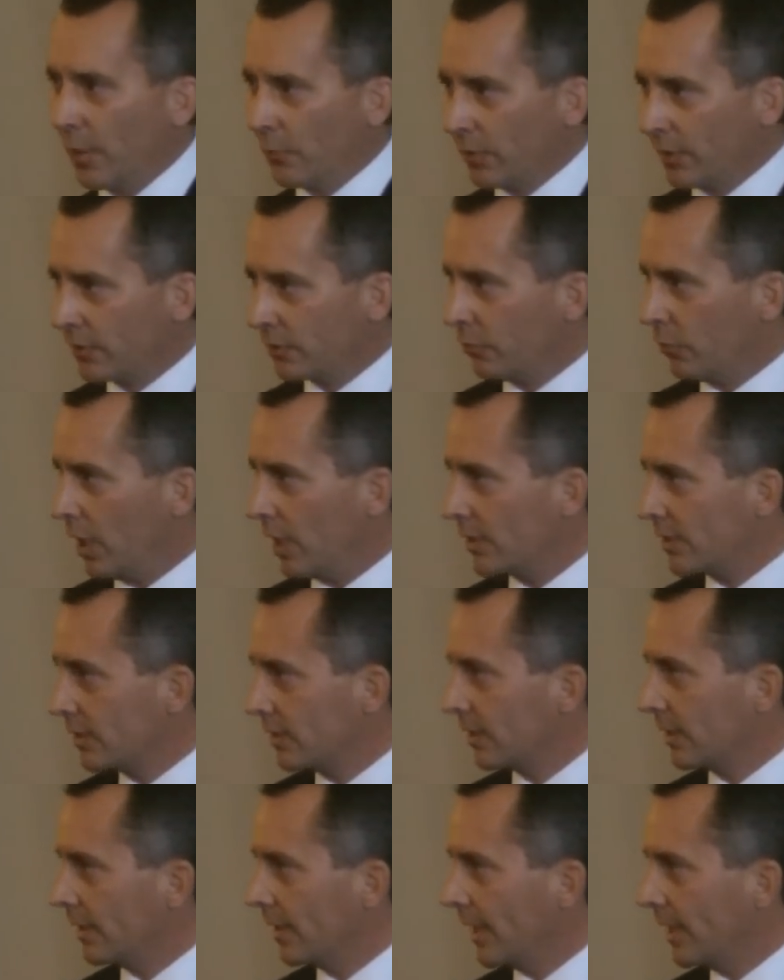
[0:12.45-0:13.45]
When I went to
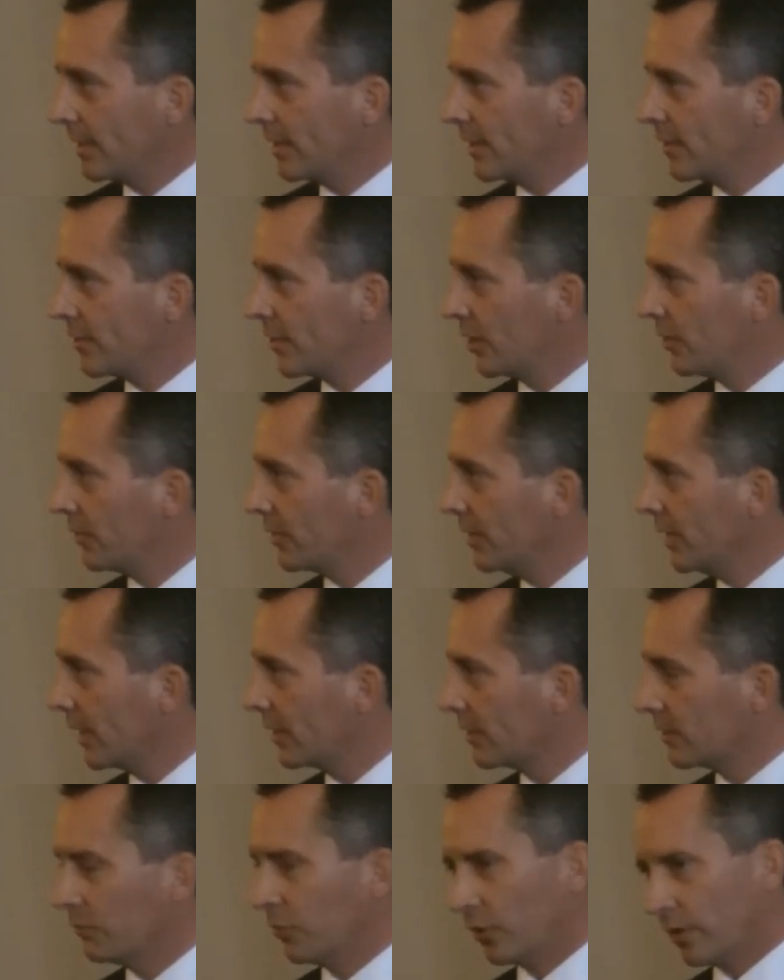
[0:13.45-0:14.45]
Washington, I did so with
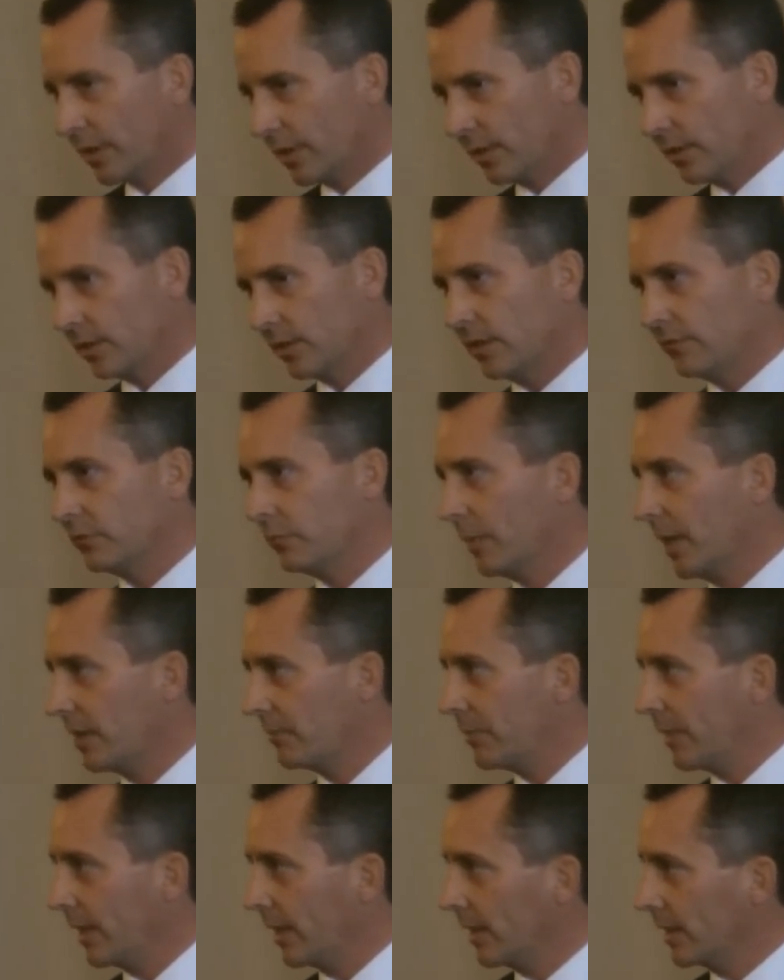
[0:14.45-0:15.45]
nothing more than the love of
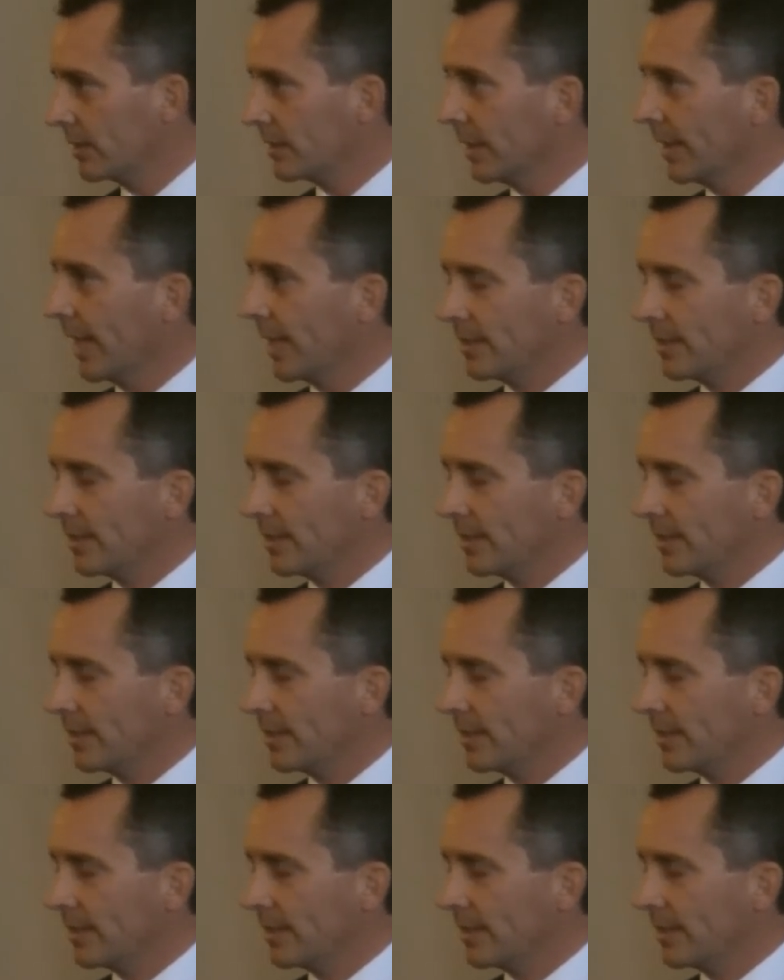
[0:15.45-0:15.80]
my parents.